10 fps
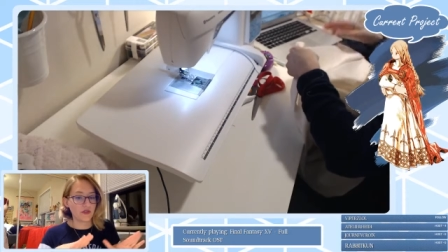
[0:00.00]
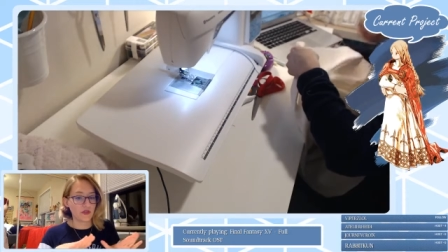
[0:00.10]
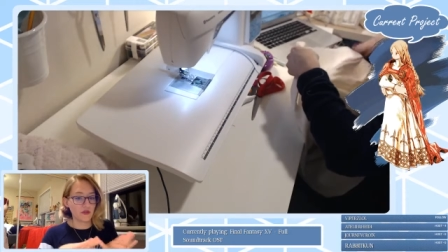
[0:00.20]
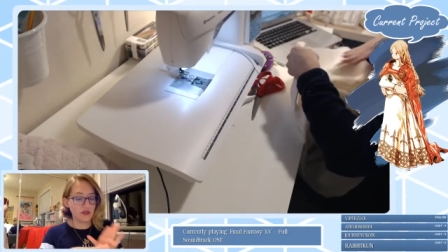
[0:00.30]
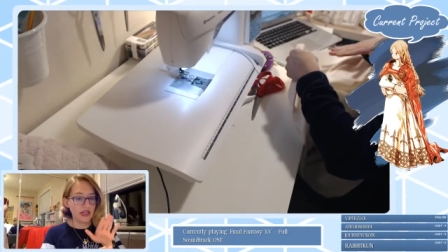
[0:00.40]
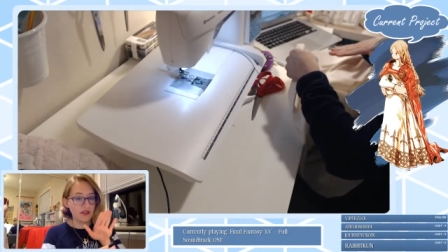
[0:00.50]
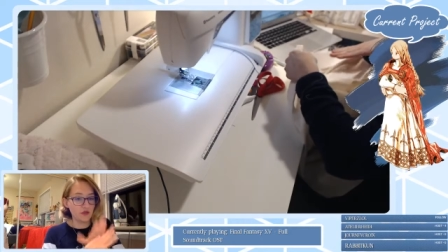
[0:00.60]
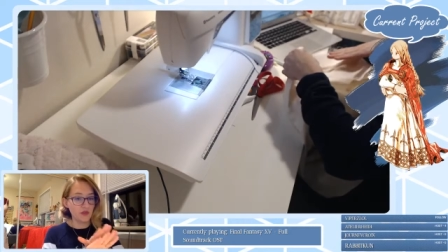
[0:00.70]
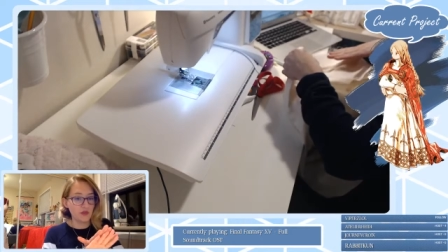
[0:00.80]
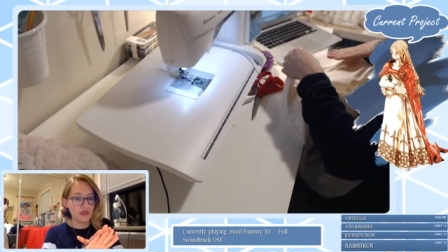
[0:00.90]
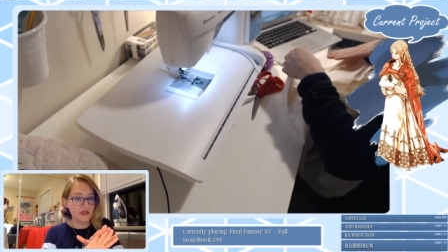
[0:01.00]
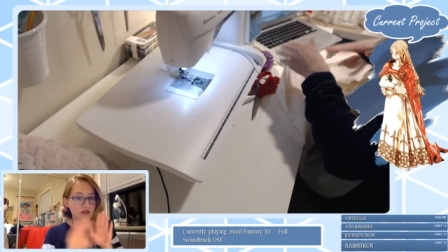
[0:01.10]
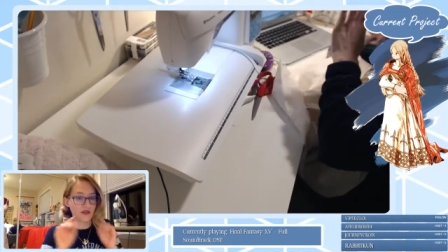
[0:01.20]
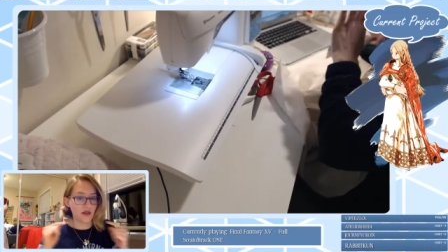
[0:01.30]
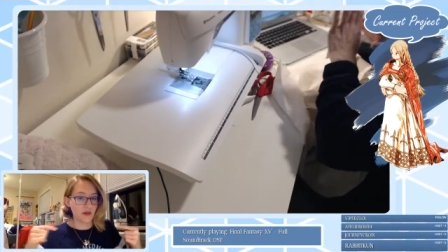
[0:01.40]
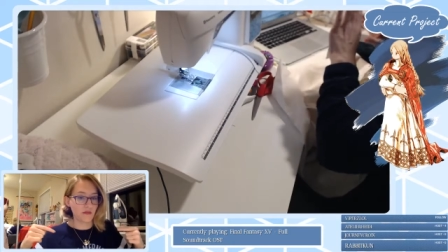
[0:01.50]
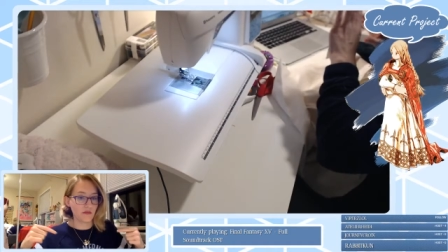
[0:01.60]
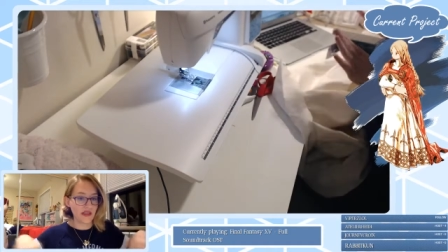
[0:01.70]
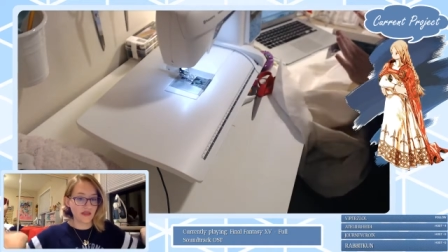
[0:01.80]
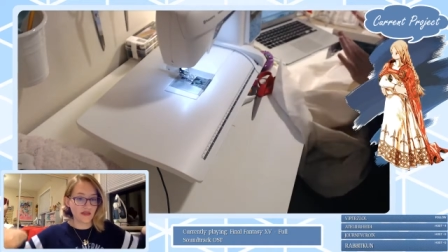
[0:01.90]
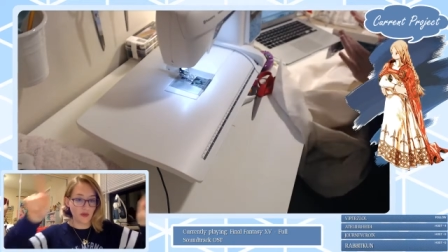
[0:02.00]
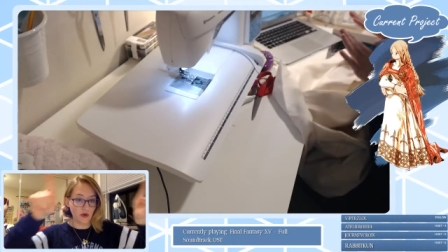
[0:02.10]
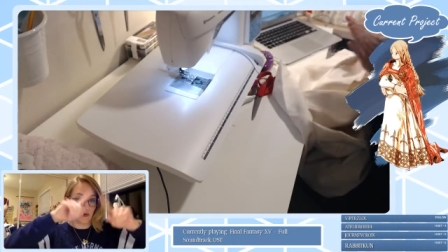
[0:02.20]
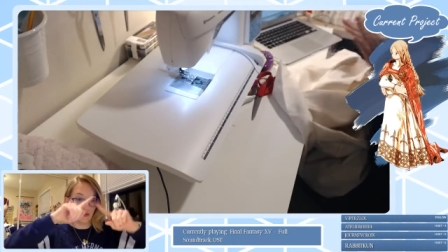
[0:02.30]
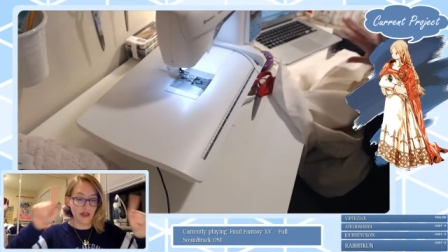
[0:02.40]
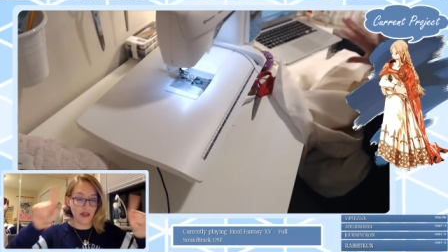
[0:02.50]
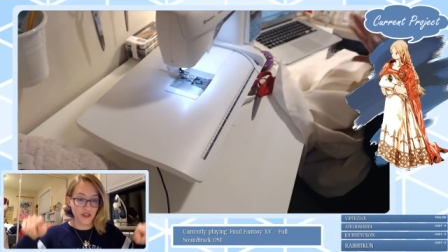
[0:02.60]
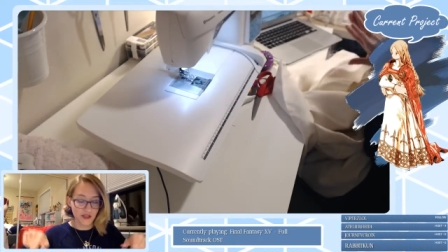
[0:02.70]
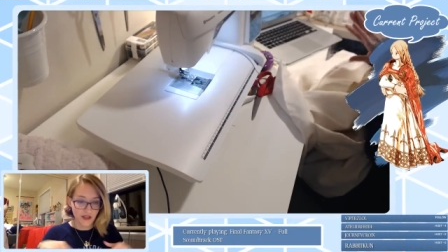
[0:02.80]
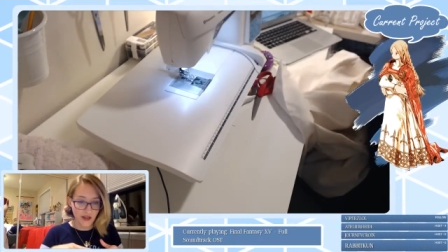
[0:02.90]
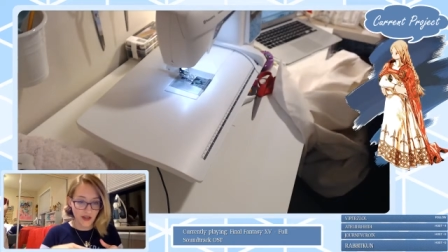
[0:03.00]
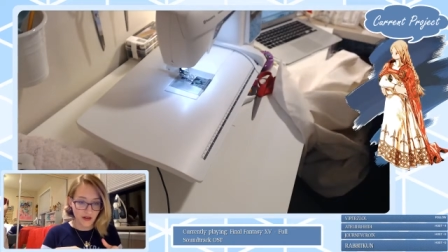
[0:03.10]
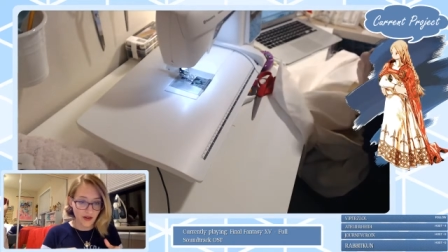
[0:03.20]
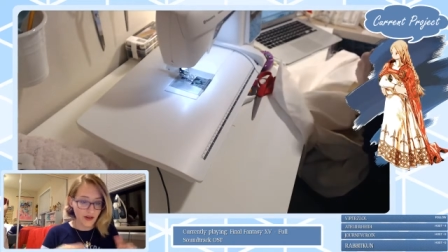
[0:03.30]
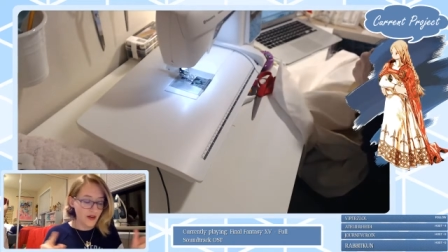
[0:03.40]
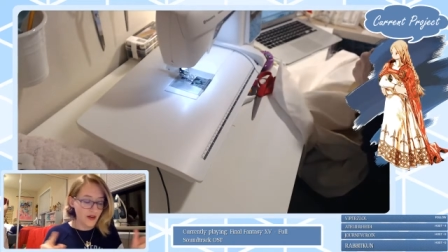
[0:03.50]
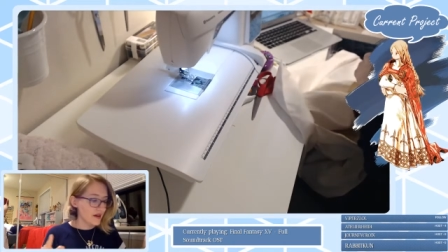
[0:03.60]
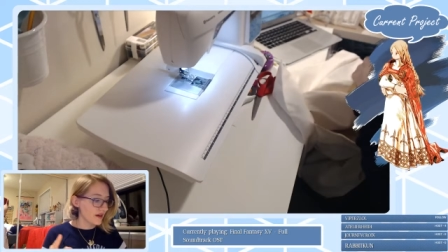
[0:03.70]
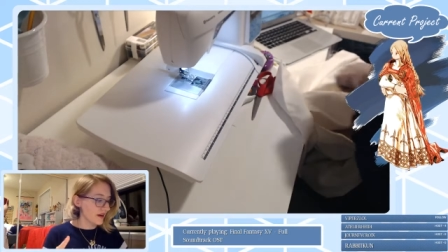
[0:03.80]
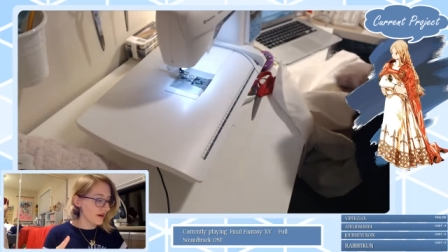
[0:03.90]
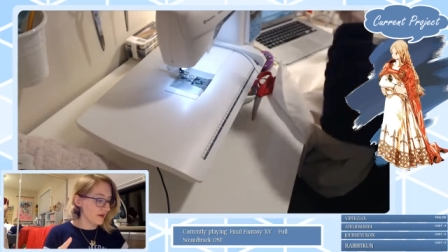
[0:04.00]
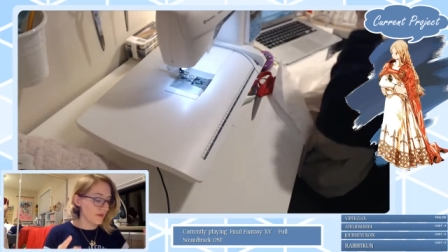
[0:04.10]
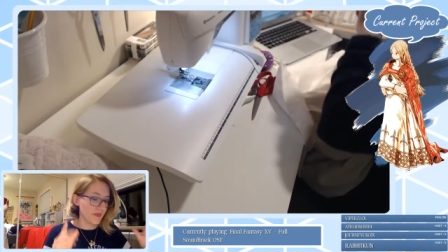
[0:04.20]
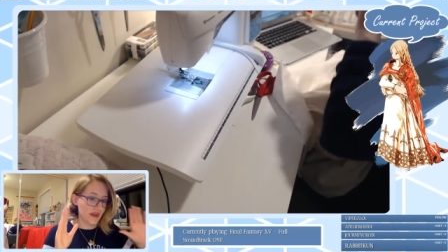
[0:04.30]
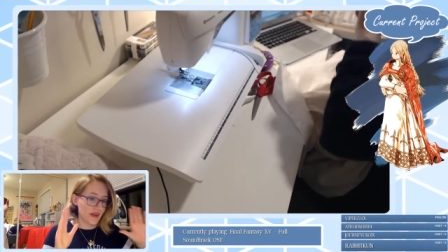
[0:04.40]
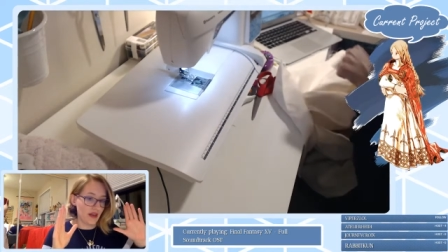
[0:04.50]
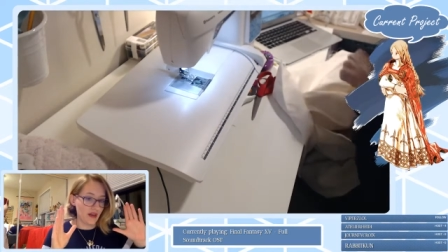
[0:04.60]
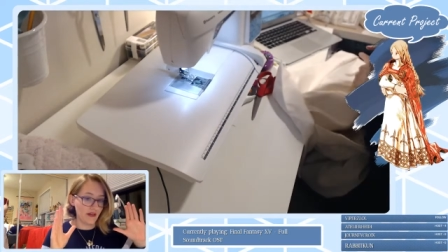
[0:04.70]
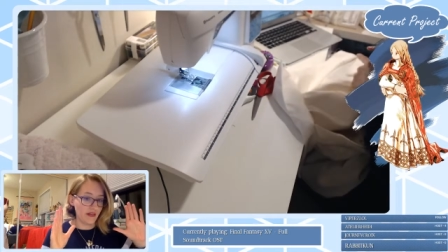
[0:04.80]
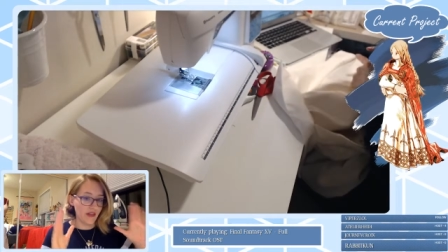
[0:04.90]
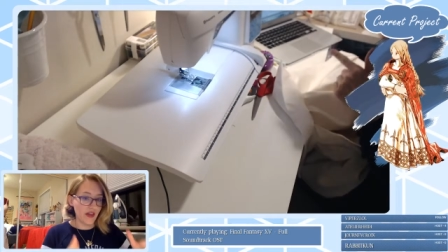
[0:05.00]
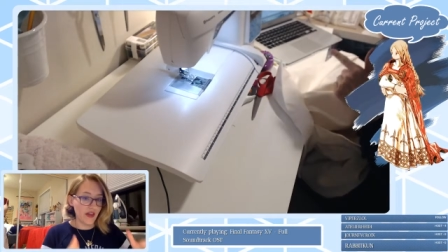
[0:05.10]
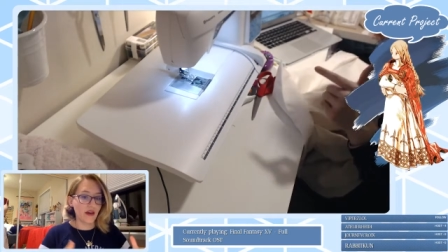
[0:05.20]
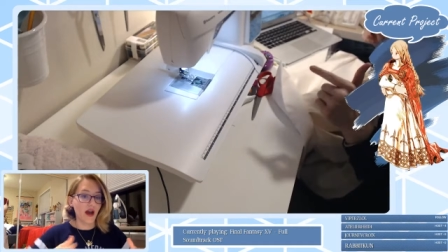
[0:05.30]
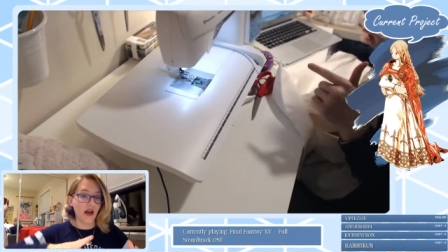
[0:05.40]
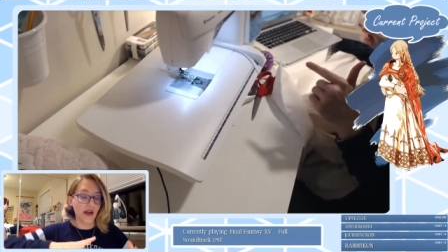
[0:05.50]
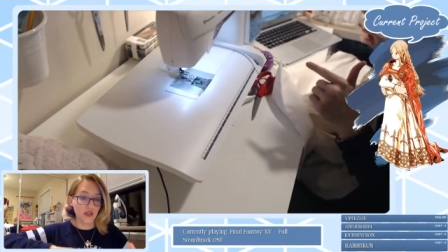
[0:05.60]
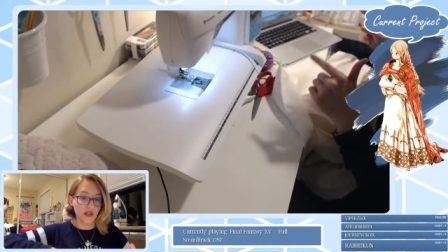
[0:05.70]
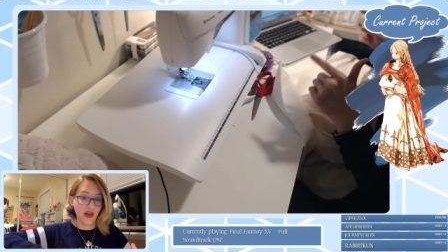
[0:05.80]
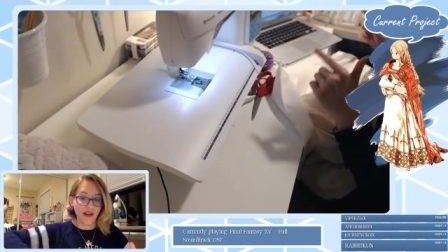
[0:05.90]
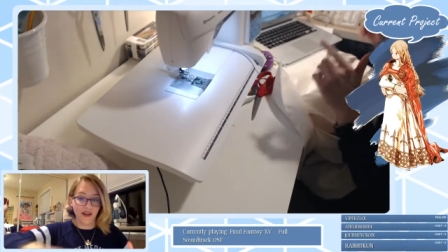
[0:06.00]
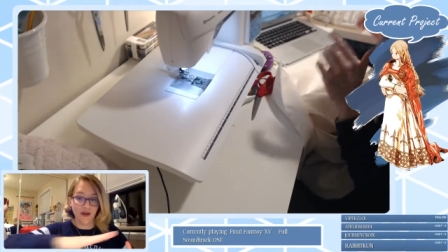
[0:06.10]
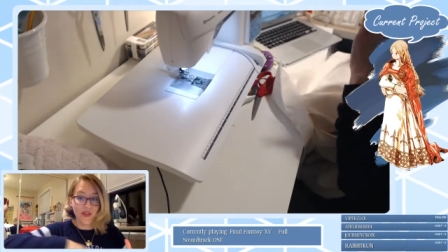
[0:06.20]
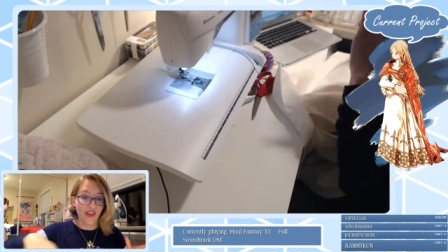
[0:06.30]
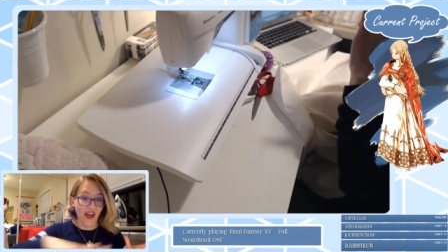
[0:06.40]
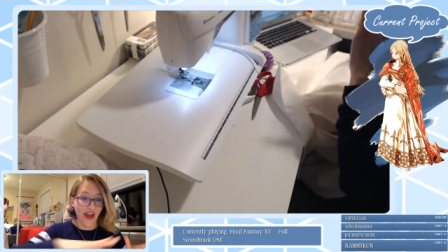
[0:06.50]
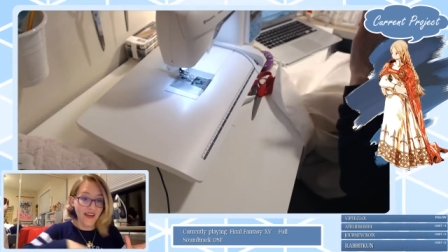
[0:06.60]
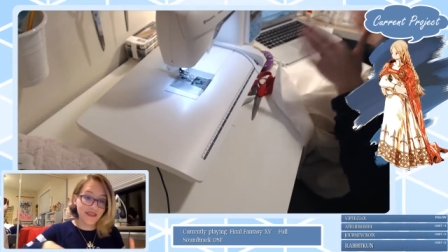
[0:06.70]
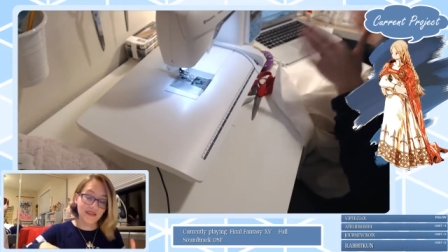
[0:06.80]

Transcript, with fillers: to take those two pieces and baste them around the edges together. Um, and then I actually ironed that.